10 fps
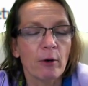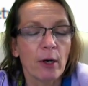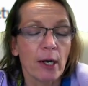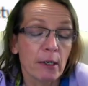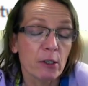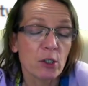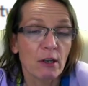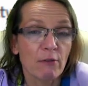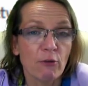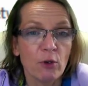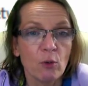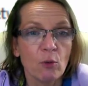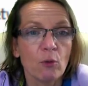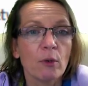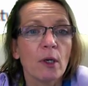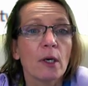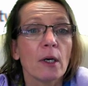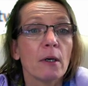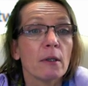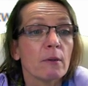So now I just have a
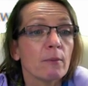few